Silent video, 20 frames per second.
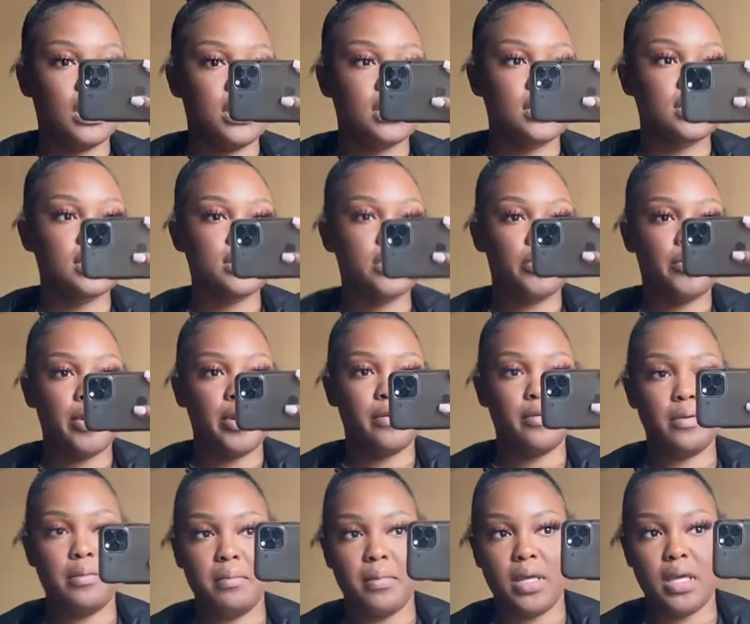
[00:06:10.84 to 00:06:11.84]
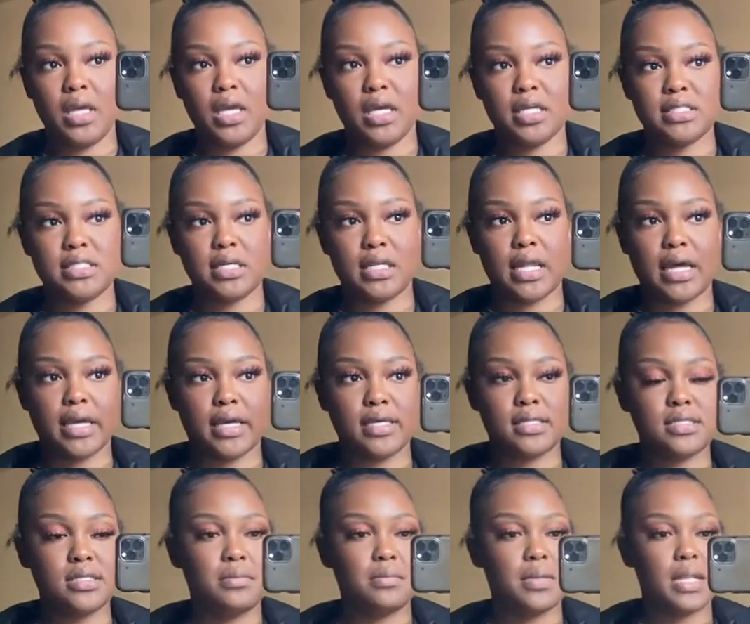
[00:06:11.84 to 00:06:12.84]
So bear with me until I get
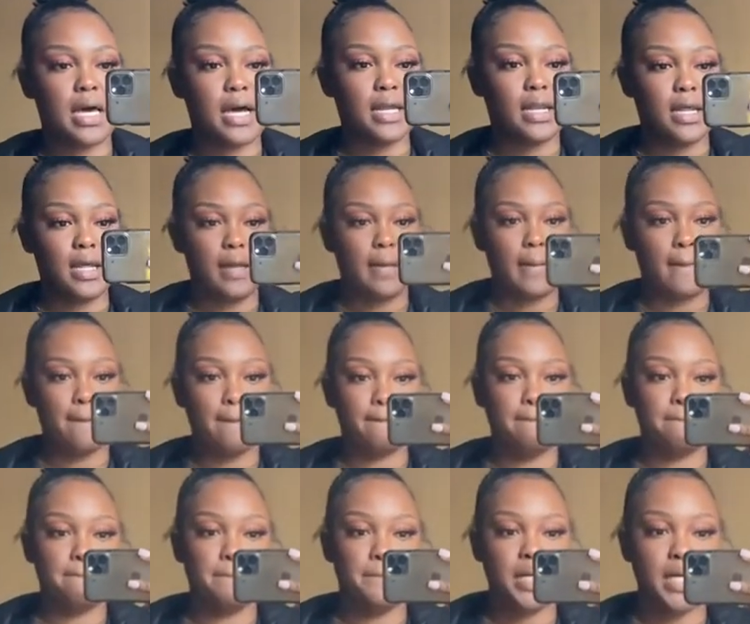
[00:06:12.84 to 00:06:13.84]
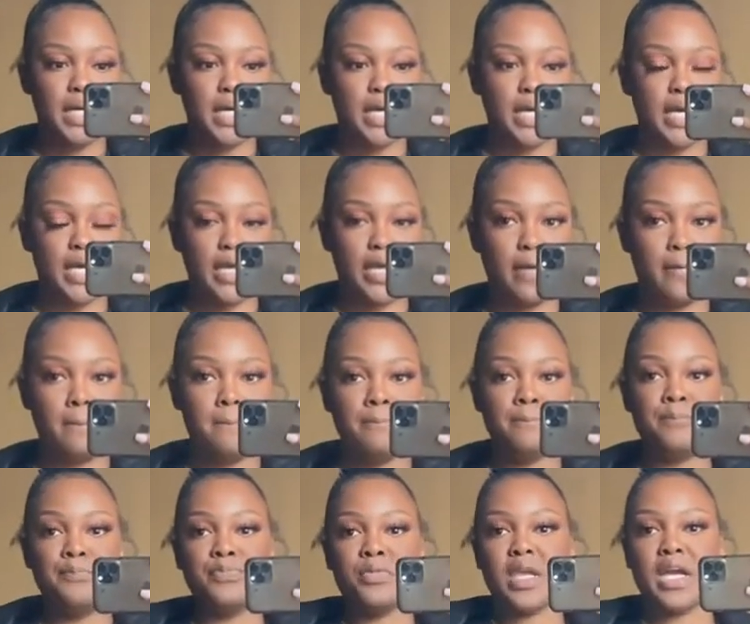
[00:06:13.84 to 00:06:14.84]
some lighting, but
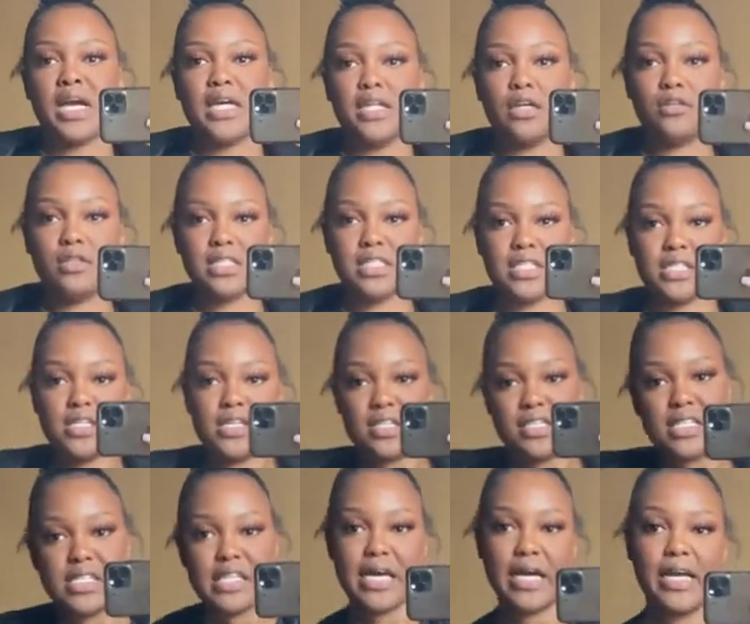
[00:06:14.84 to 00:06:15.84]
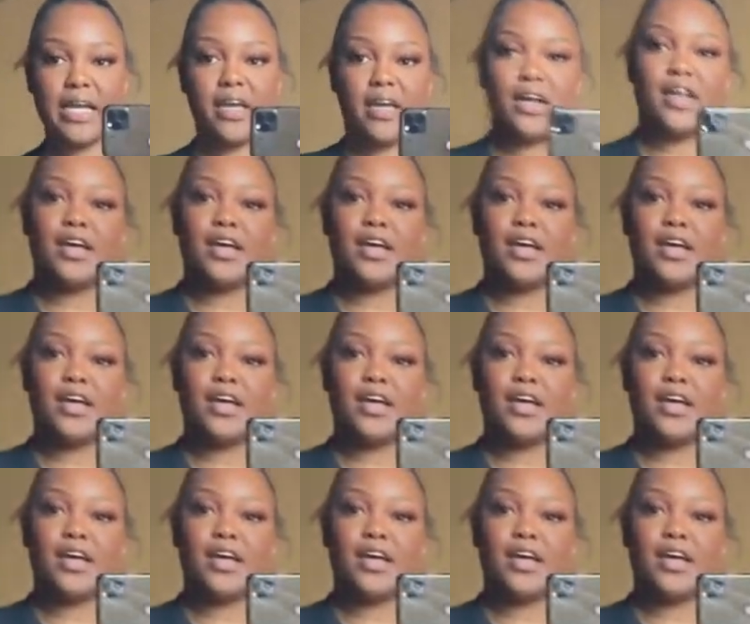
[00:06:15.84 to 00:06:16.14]
I know this looks like